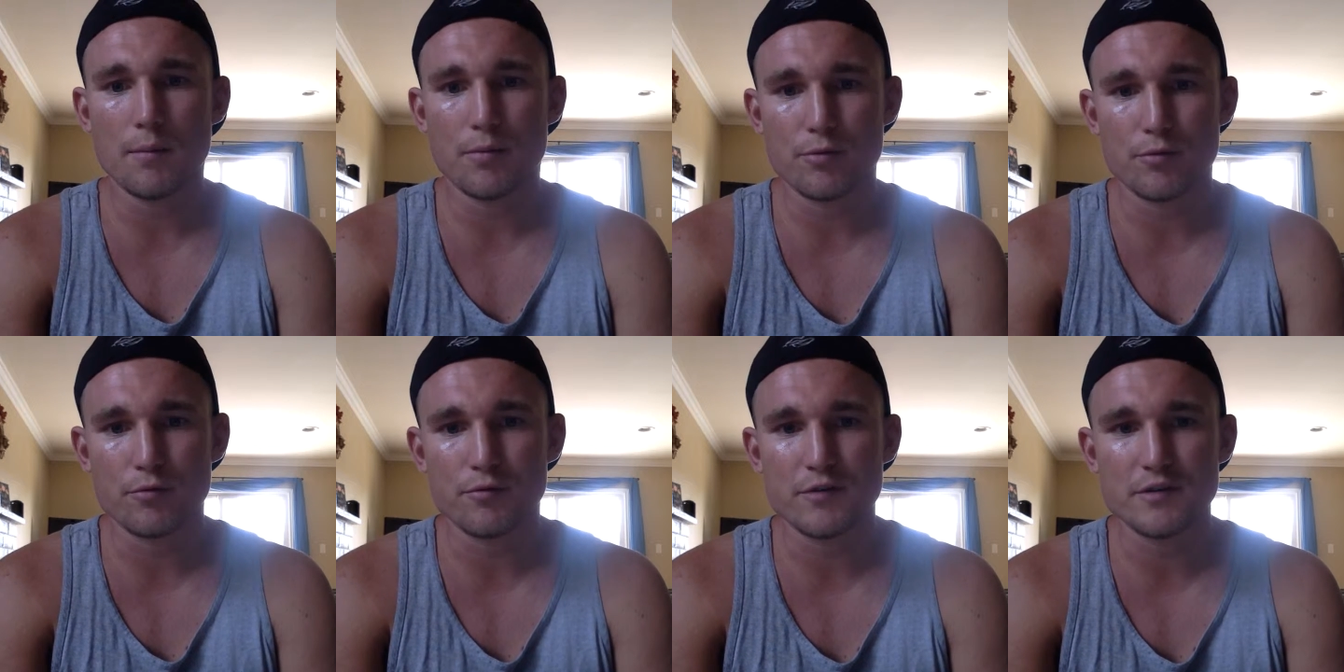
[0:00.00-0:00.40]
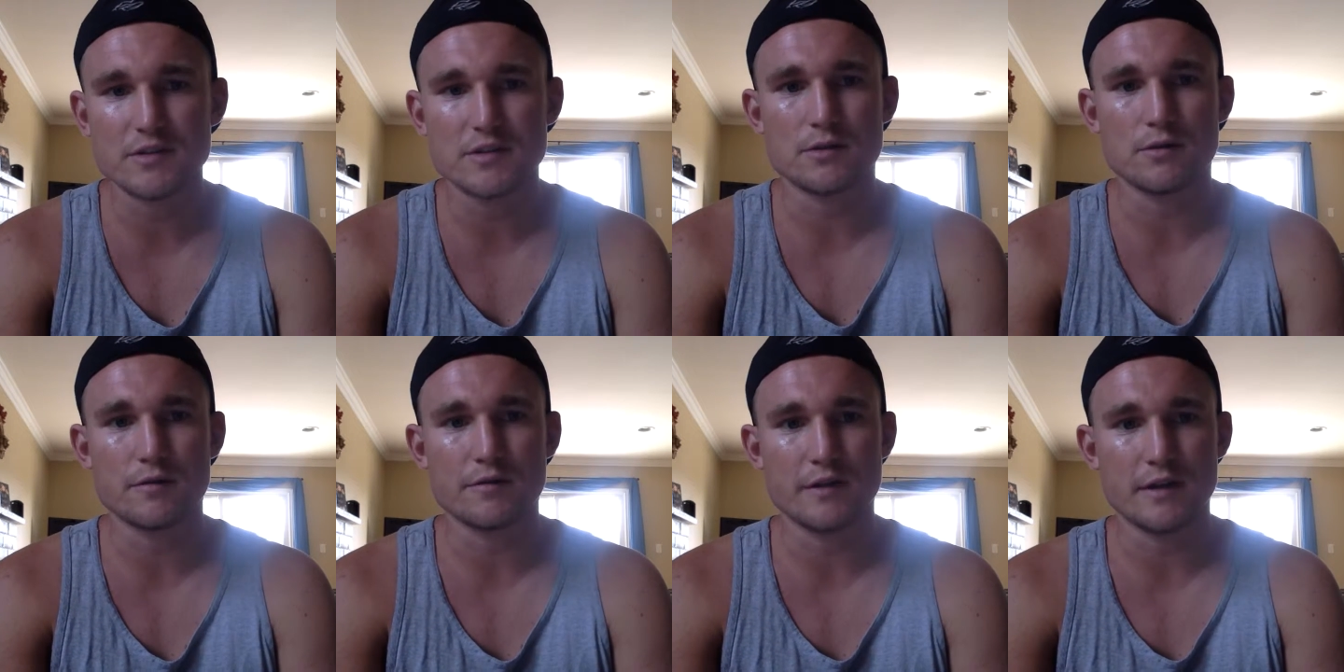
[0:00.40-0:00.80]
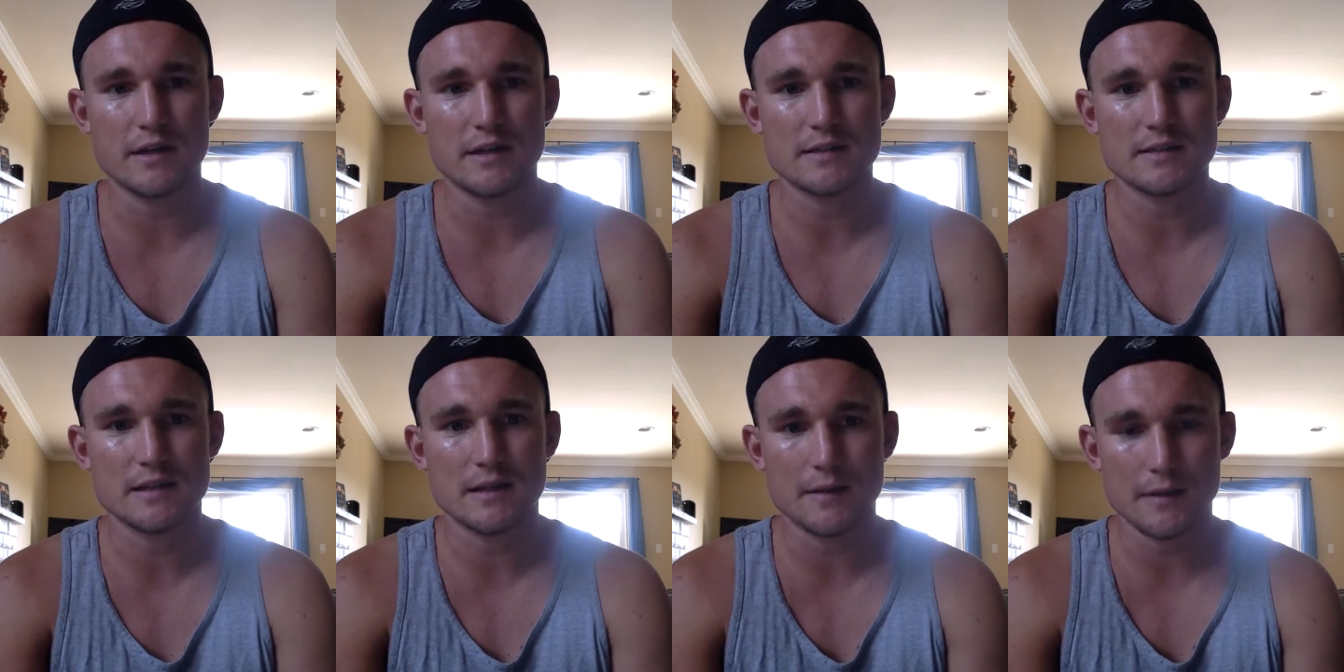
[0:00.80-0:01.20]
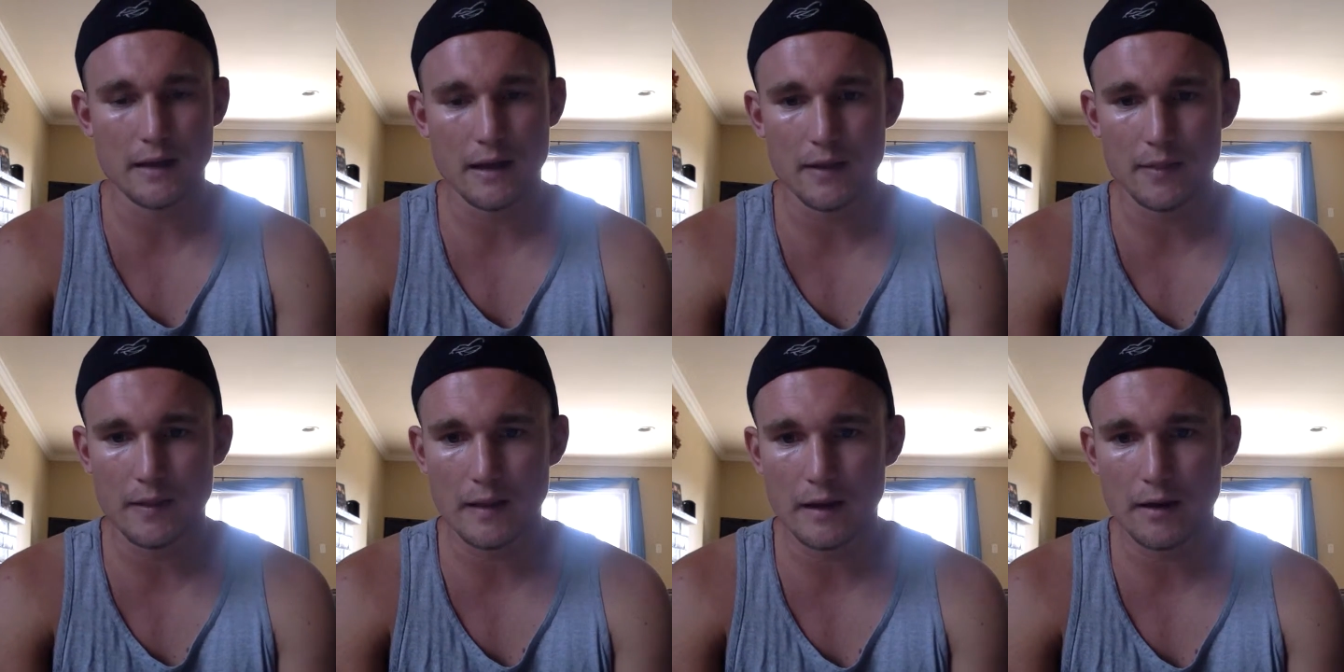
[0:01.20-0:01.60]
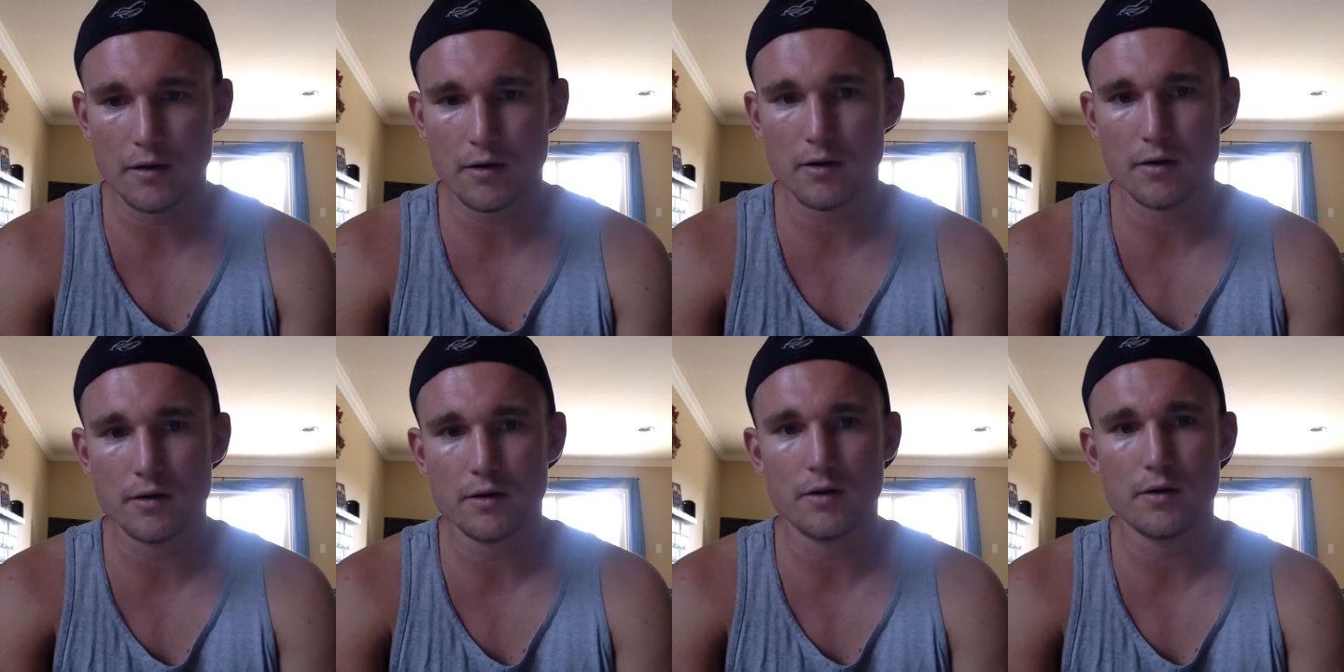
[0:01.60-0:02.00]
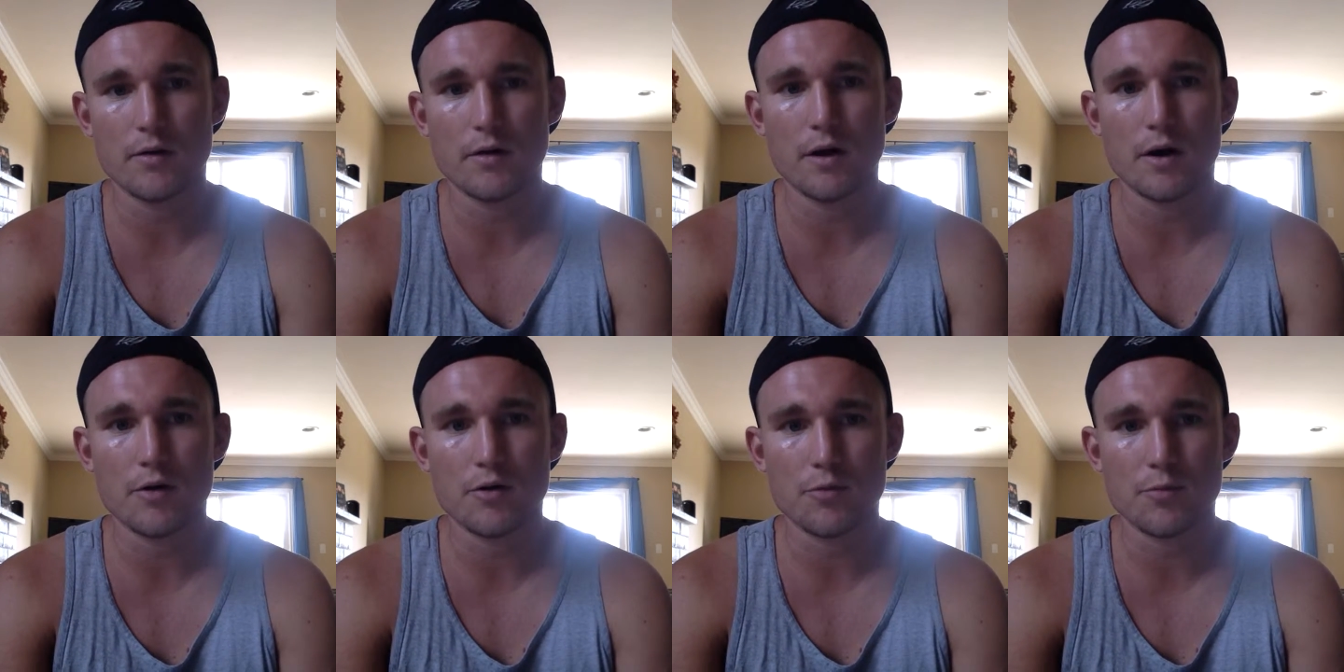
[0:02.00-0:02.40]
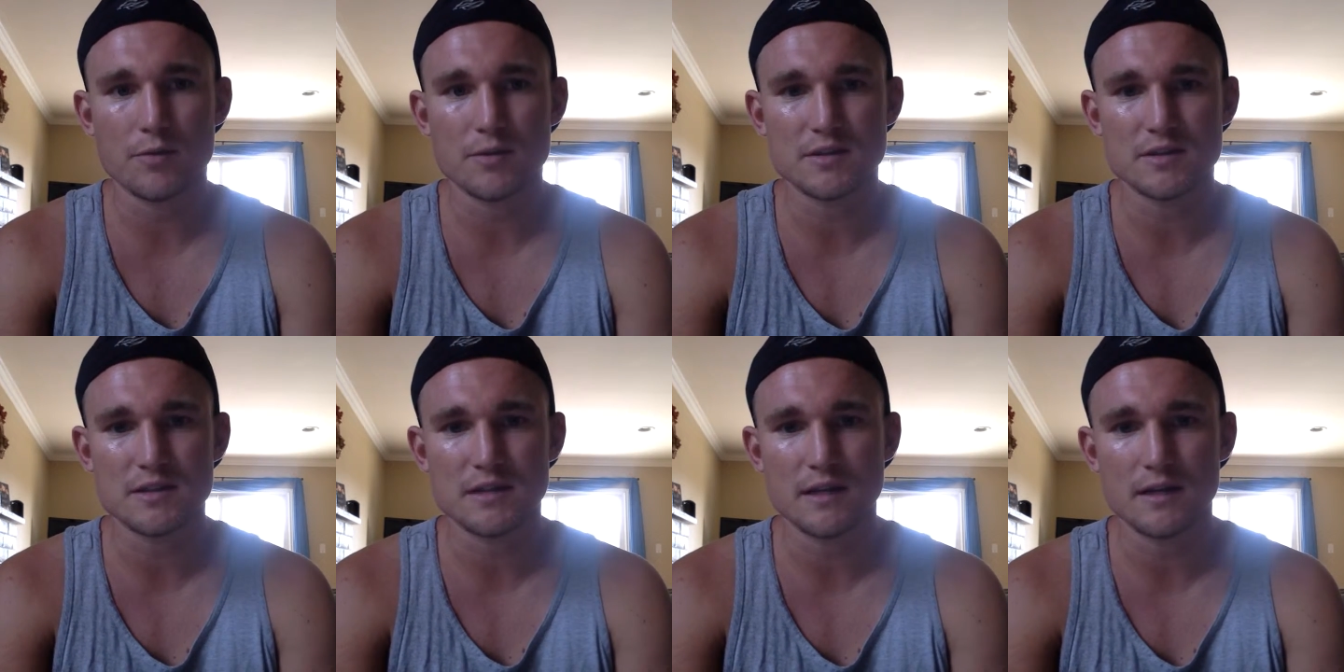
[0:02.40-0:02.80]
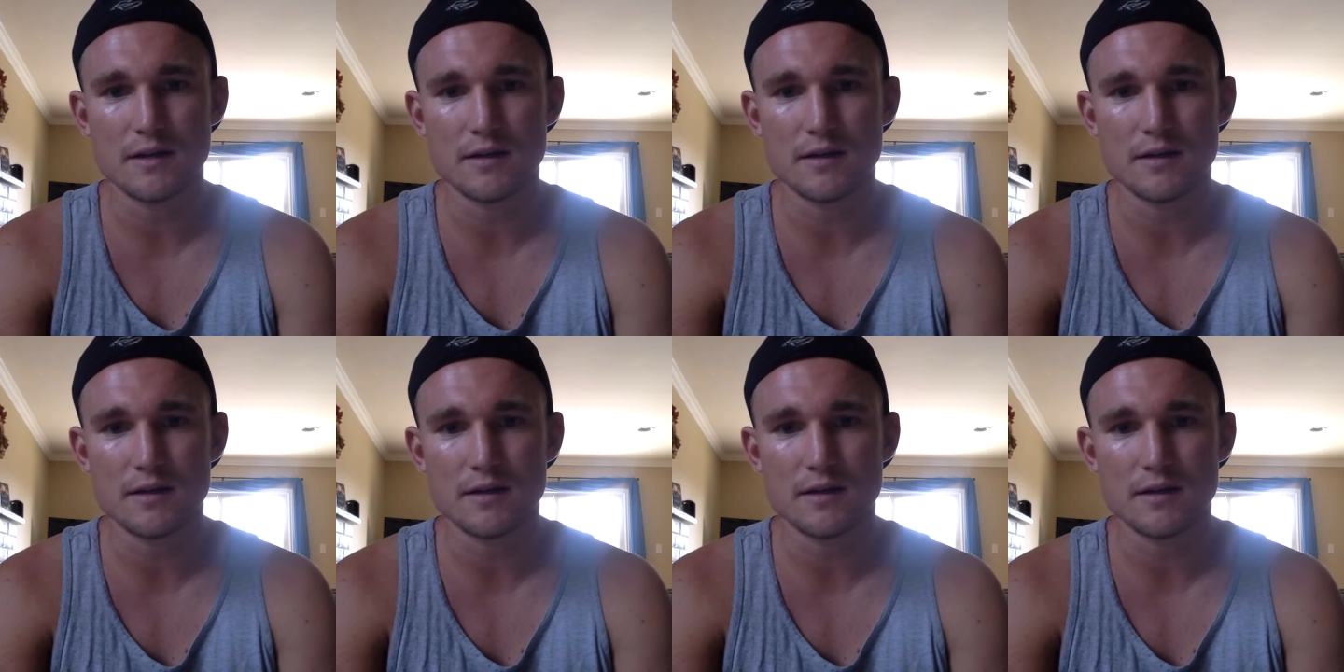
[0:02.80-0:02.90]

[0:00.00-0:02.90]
through physical fitness, and they are 100%,